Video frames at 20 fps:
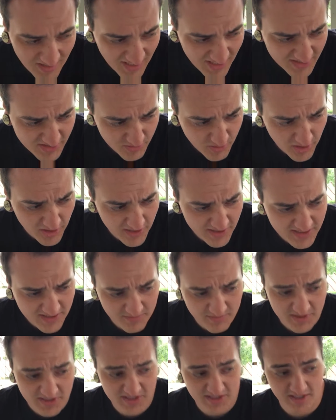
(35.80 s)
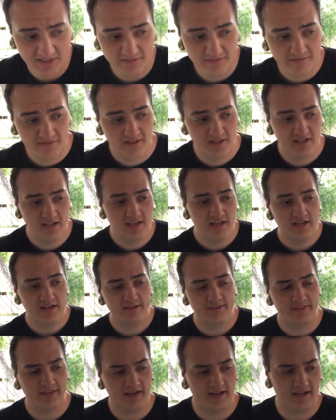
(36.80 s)
as well as some stuff
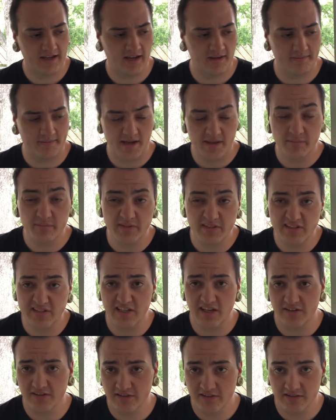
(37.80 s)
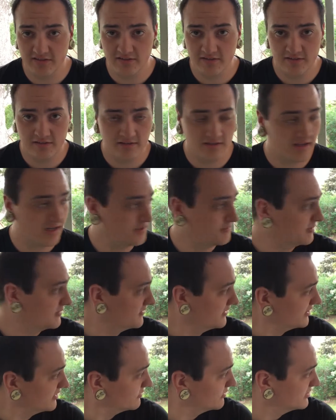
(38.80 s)
that I might be selling,
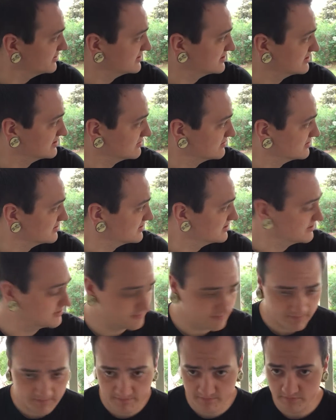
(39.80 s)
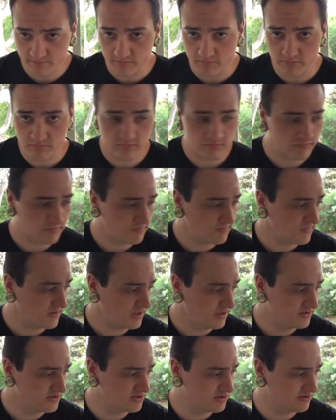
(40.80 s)
if anyone's interested.
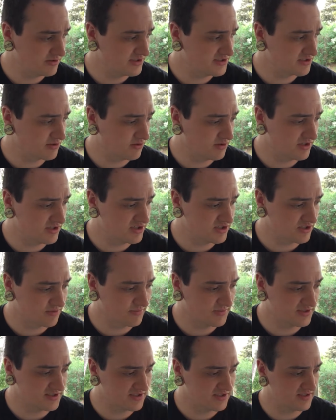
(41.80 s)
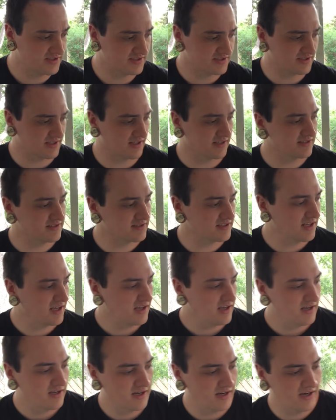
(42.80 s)
So let's go ahead and jump into this, guys.
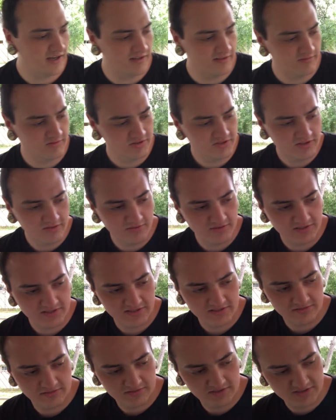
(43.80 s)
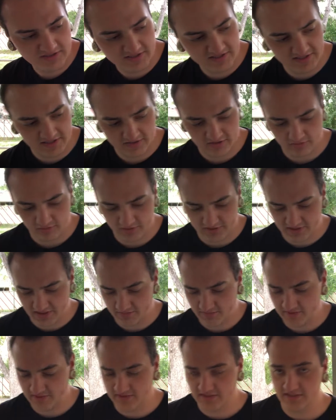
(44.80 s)
We'll start with this one. This is actually one that I
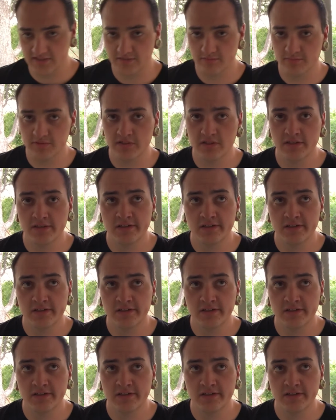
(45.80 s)
picked up